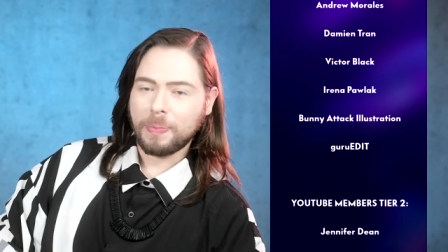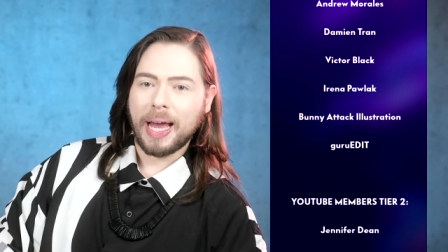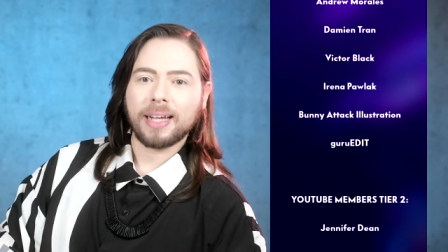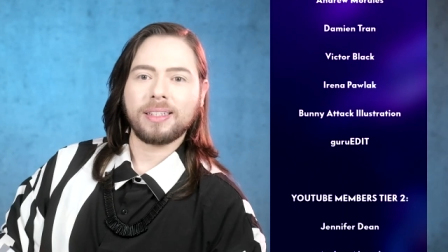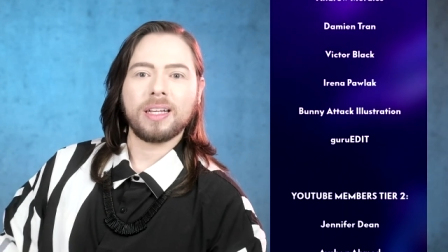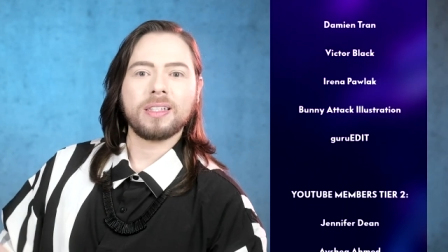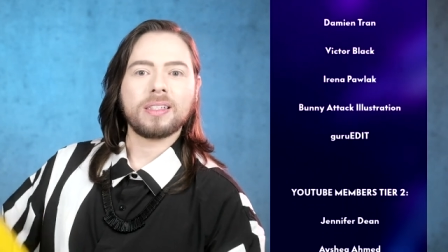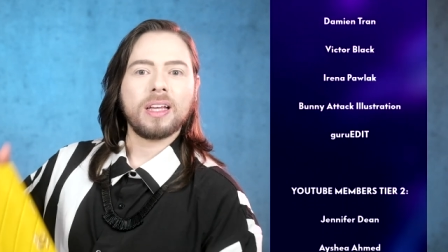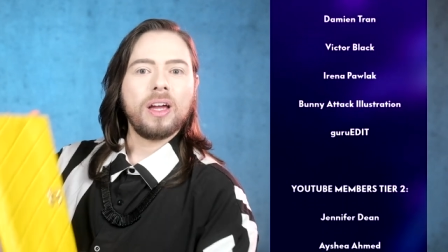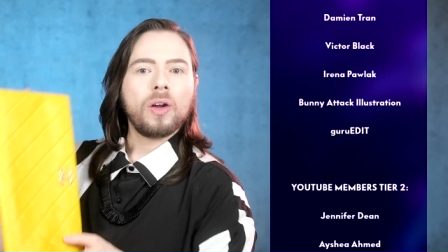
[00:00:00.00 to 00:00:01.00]
bag
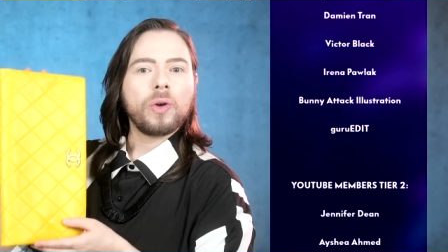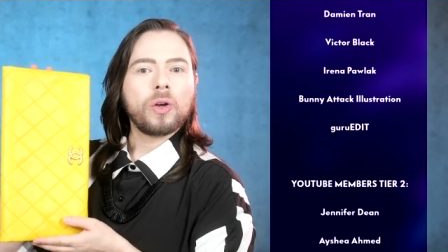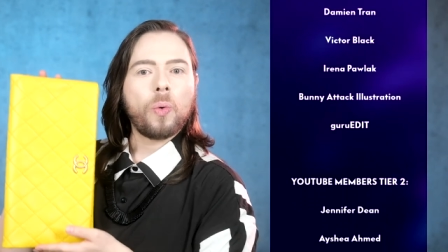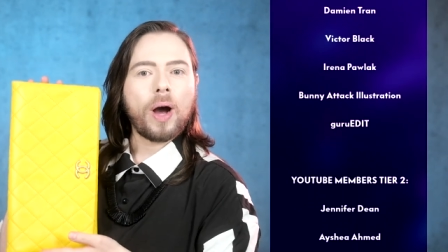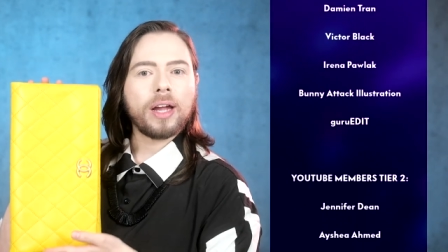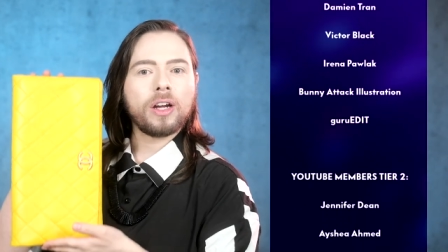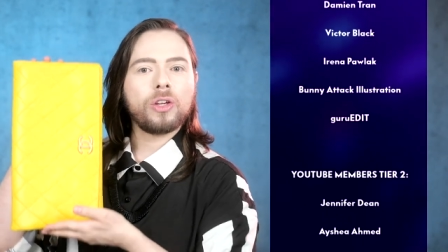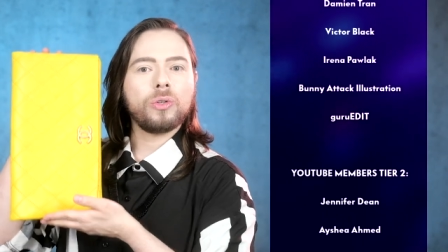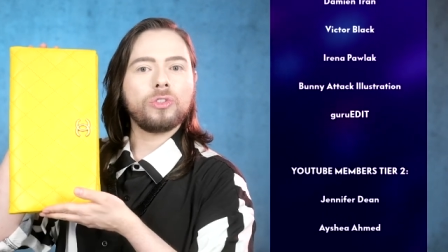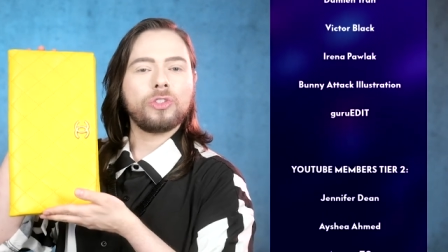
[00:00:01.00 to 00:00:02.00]
does require
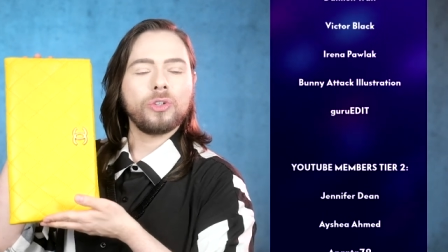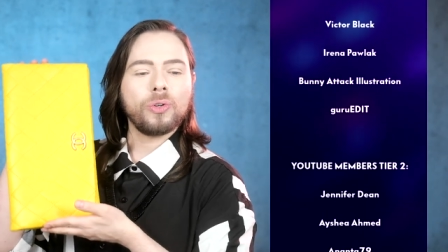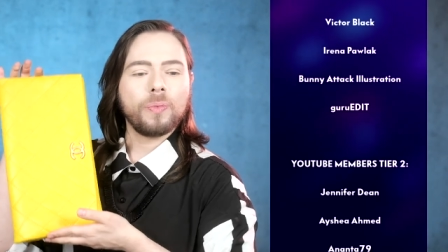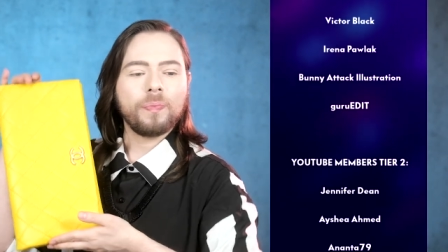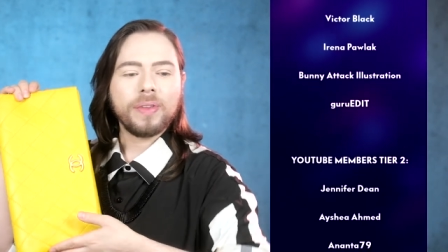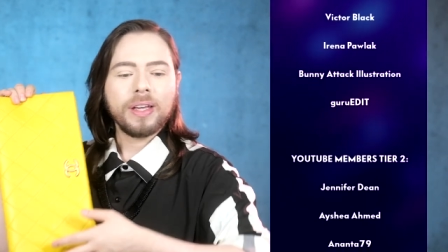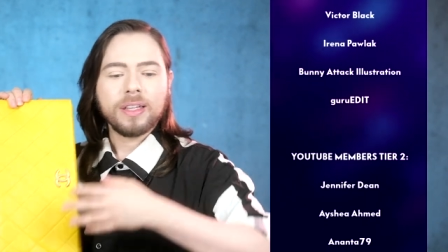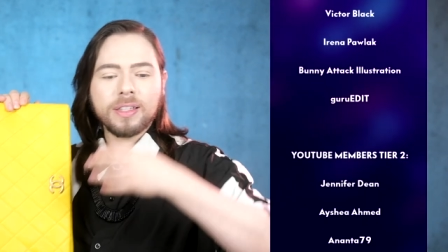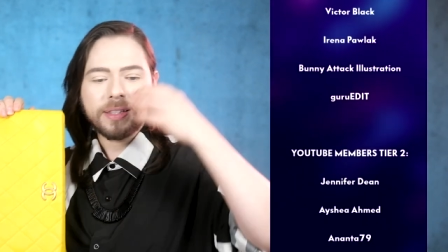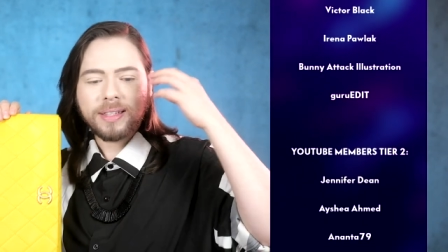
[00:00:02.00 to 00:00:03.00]
you to
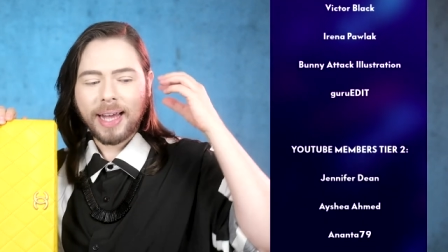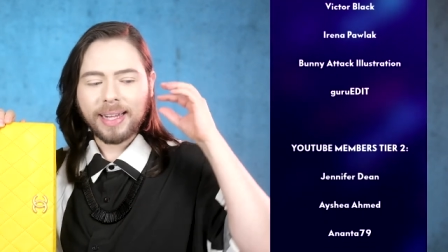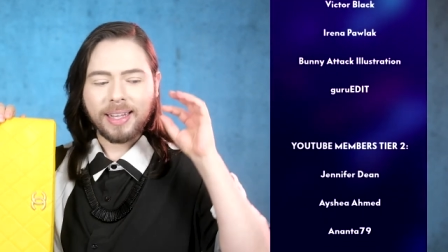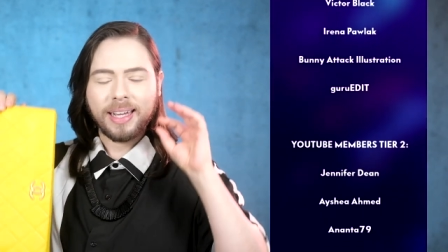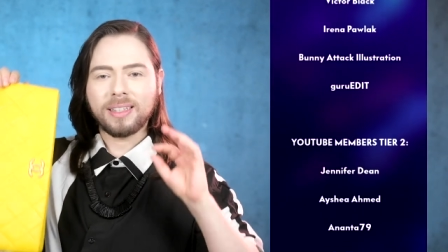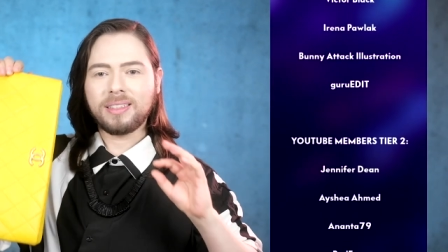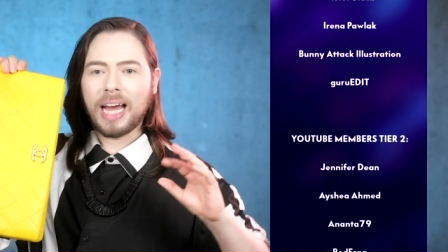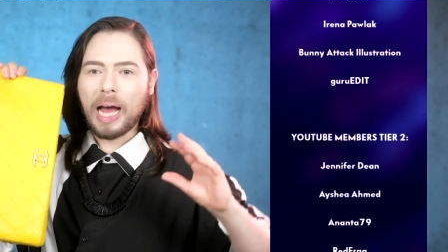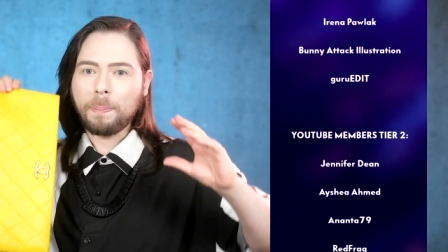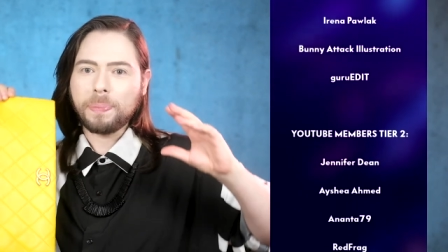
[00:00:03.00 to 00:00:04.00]
slightly
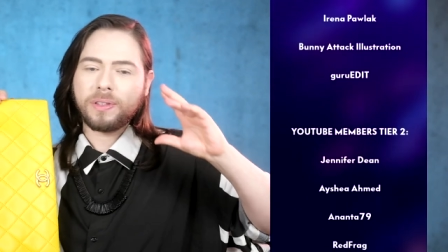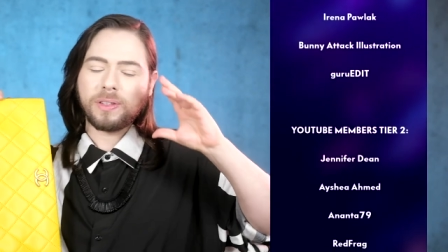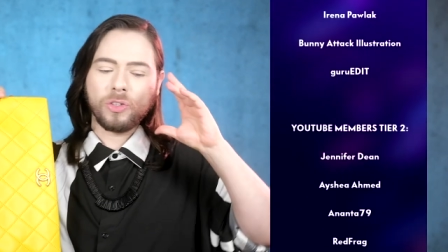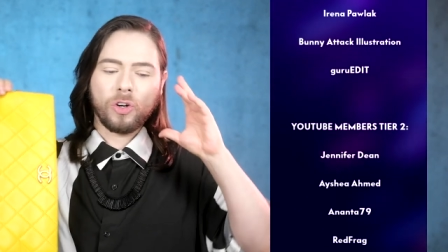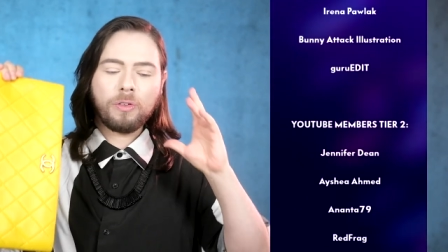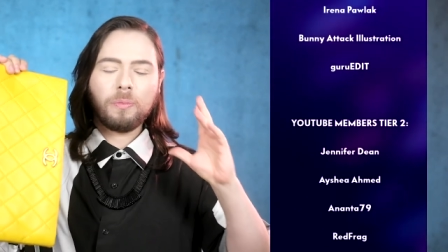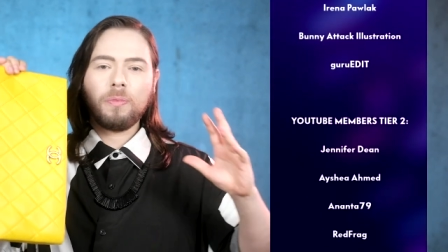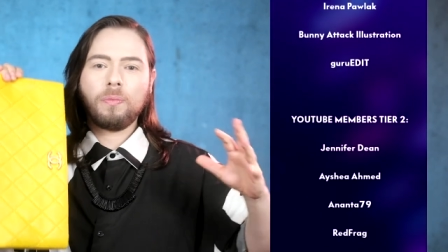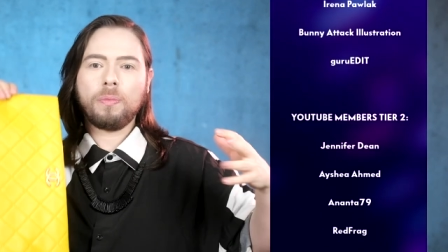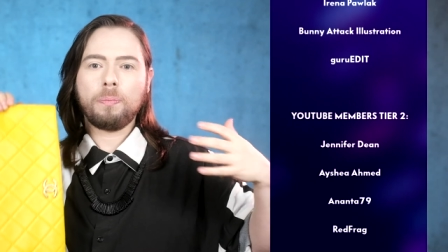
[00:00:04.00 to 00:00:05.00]
adapt your
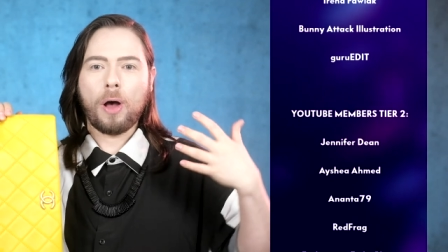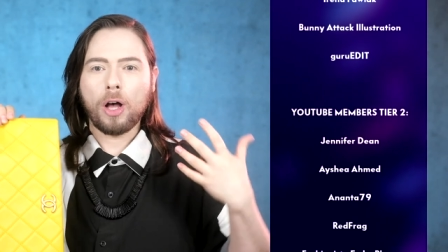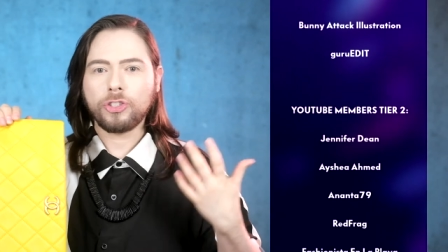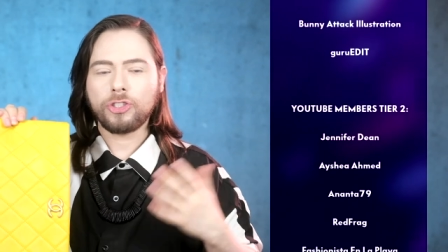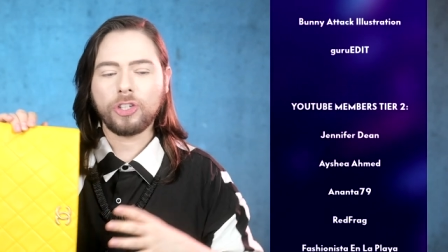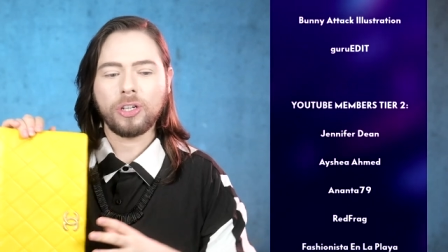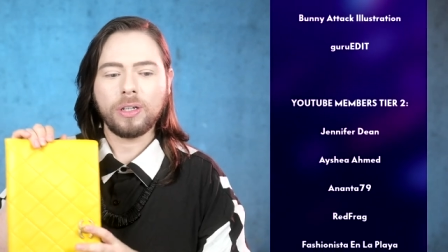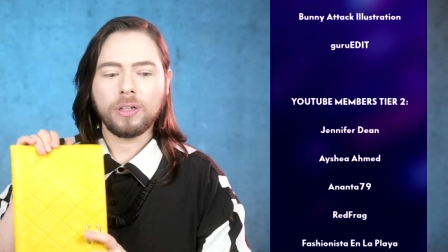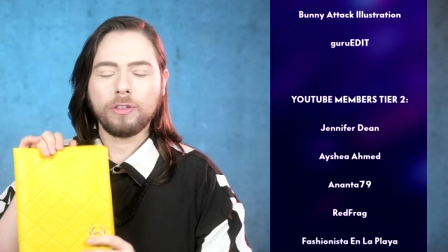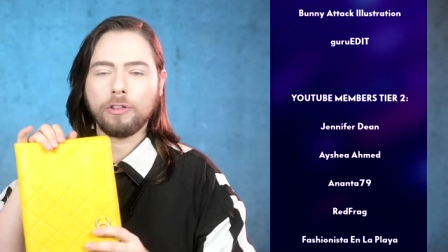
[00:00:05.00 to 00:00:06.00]
posture
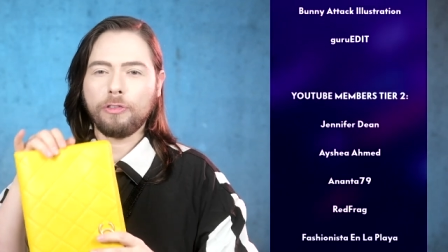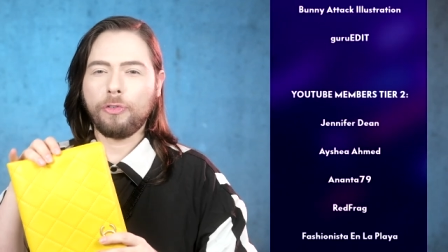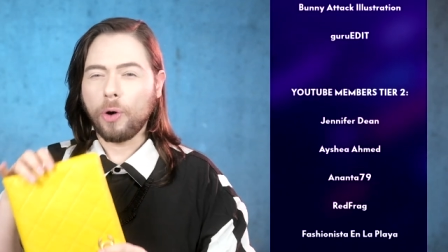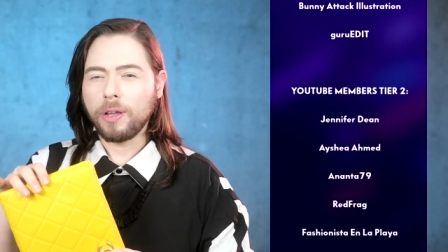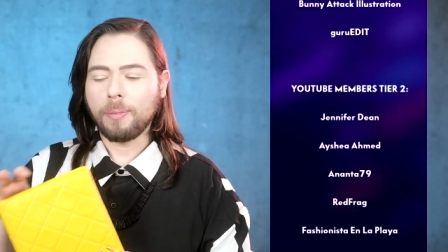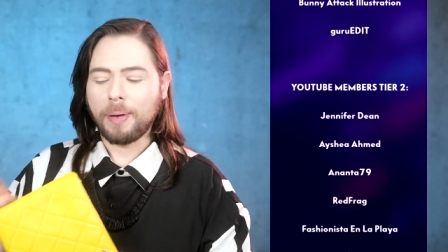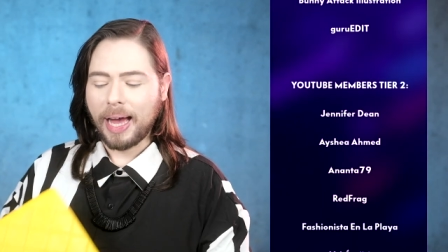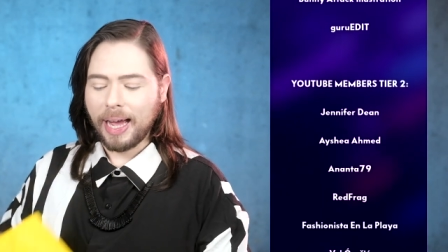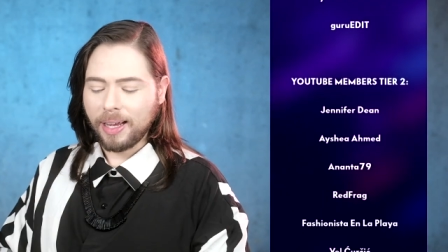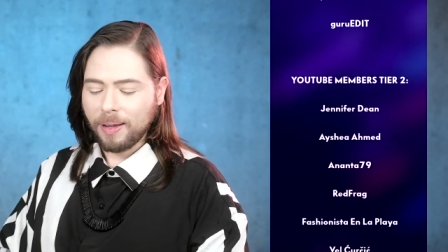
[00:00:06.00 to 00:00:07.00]
for the
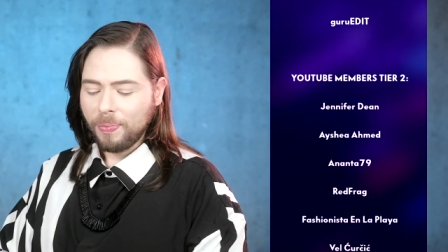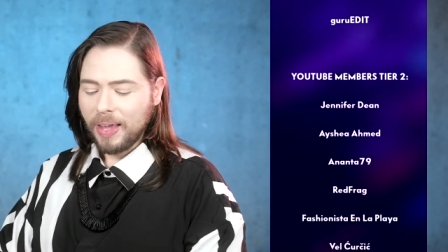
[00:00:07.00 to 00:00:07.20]
bag.